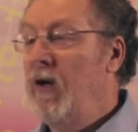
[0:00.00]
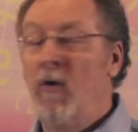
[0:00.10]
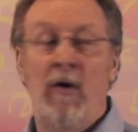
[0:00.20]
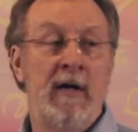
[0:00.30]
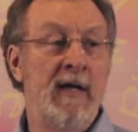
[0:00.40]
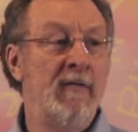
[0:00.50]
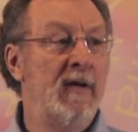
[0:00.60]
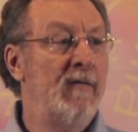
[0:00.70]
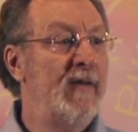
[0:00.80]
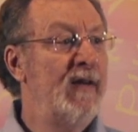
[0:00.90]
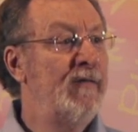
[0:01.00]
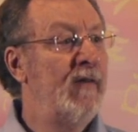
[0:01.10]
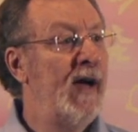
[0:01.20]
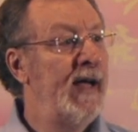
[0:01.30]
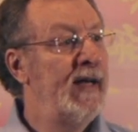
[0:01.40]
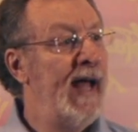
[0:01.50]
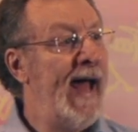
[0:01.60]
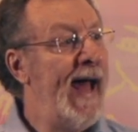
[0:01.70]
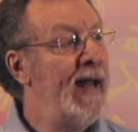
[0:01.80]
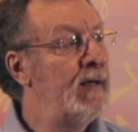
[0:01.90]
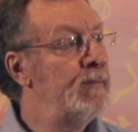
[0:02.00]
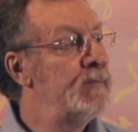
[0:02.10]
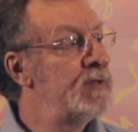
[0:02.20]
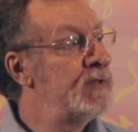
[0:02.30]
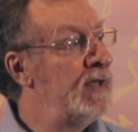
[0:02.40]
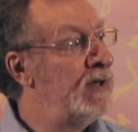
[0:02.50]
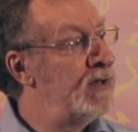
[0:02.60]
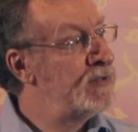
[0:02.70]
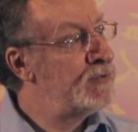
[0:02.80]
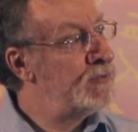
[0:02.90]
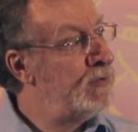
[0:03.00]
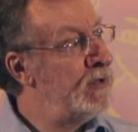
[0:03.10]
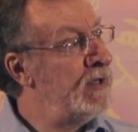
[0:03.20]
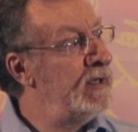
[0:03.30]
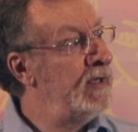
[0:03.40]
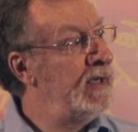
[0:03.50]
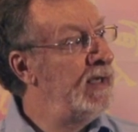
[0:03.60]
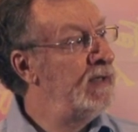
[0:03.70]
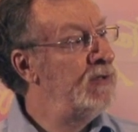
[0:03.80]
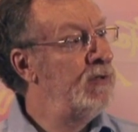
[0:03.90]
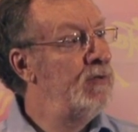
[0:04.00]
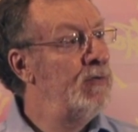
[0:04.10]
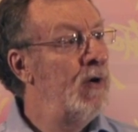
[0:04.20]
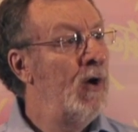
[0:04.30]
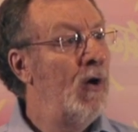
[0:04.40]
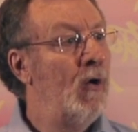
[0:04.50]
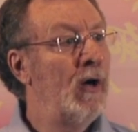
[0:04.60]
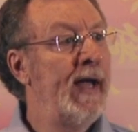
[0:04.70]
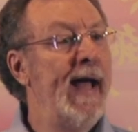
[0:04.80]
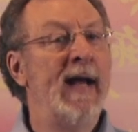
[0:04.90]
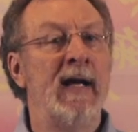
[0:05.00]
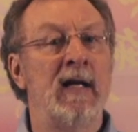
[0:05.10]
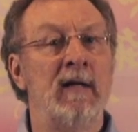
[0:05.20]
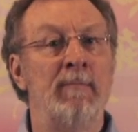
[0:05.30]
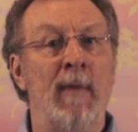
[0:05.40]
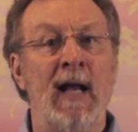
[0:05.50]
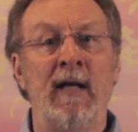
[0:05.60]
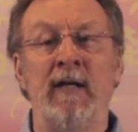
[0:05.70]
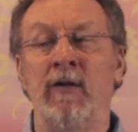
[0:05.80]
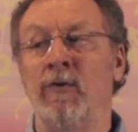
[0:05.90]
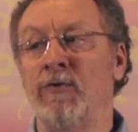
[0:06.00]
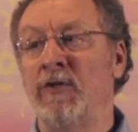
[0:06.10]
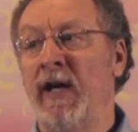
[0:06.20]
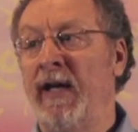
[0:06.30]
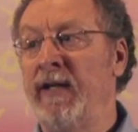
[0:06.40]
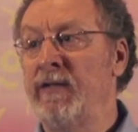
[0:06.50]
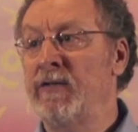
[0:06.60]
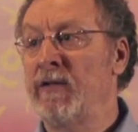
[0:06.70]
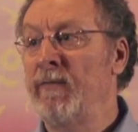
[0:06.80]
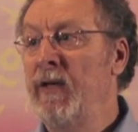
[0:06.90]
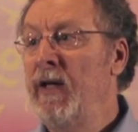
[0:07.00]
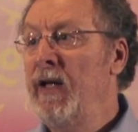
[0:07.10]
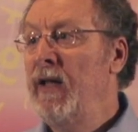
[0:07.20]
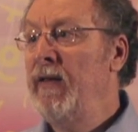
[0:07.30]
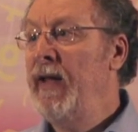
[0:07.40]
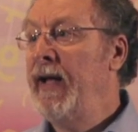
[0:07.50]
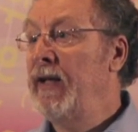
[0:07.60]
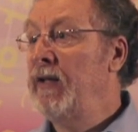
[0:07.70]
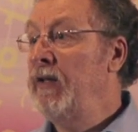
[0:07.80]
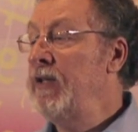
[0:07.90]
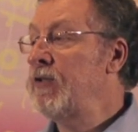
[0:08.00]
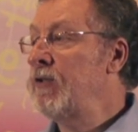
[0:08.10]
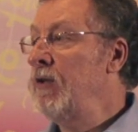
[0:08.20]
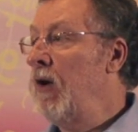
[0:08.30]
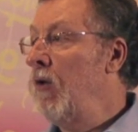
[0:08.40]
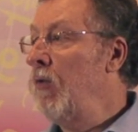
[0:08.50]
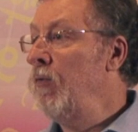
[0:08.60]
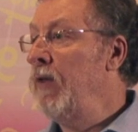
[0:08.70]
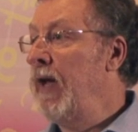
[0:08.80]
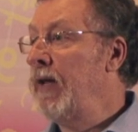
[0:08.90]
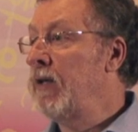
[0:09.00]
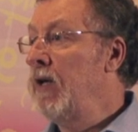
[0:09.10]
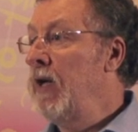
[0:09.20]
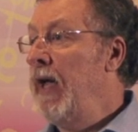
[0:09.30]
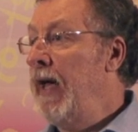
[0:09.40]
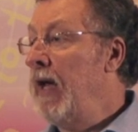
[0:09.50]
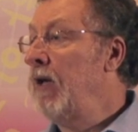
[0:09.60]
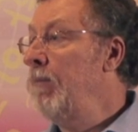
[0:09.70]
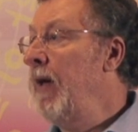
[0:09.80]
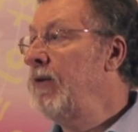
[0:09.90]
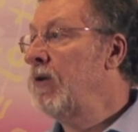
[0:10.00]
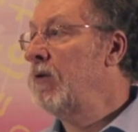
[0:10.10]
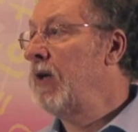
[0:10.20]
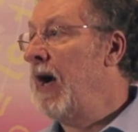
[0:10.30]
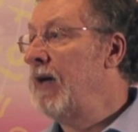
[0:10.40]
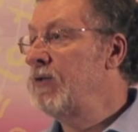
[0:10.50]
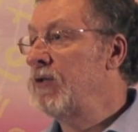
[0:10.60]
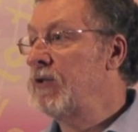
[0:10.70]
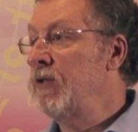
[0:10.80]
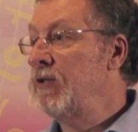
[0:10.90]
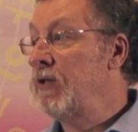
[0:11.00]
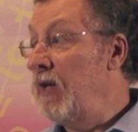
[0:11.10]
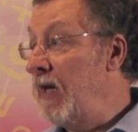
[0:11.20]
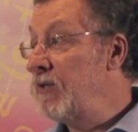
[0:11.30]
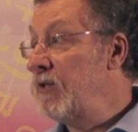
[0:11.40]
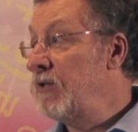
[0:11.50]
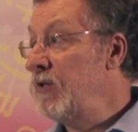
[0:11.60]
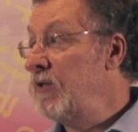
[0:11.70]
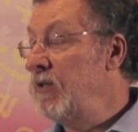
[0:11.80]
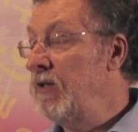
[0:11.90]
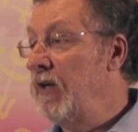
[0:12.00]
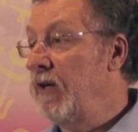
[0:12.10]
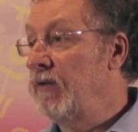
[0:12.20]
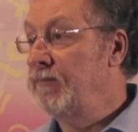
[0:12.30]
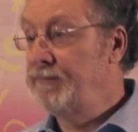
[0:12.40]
Or even if they find atoms that are sorted into organic molecule chains, they at least know that elemental consciousness has existed there.